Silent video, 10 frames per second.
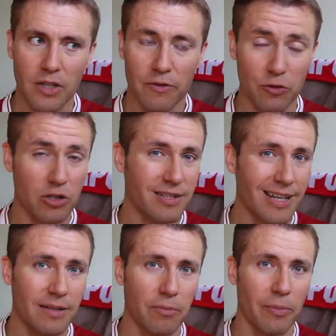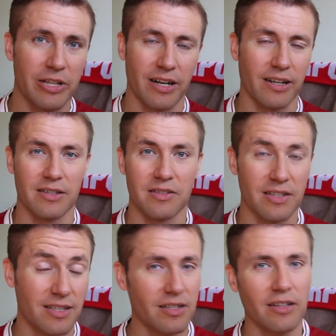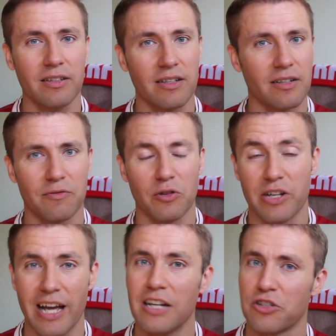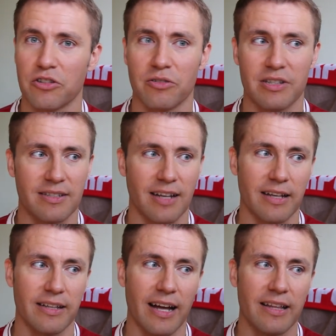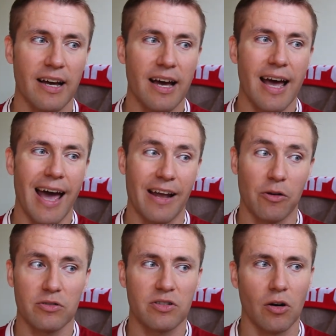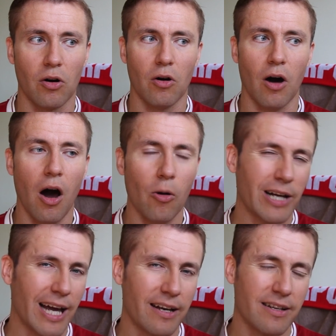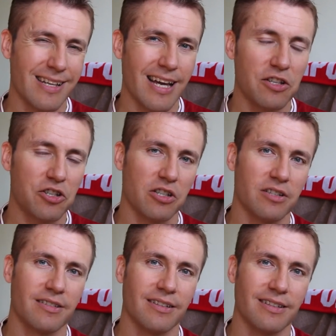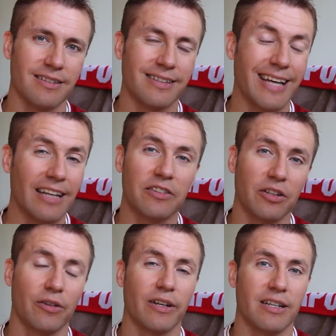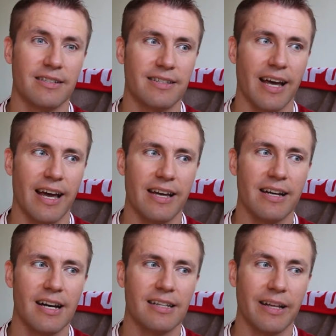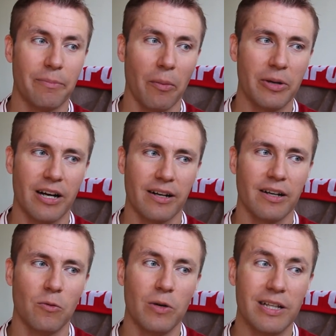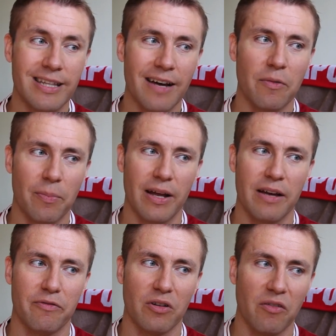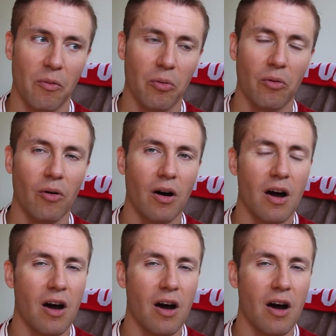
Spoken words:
for selling Bobby Duncan. So it's not for the agent to decide that. And also, how can the agent categorically say that Bobby Duncan will never play for Liverpool,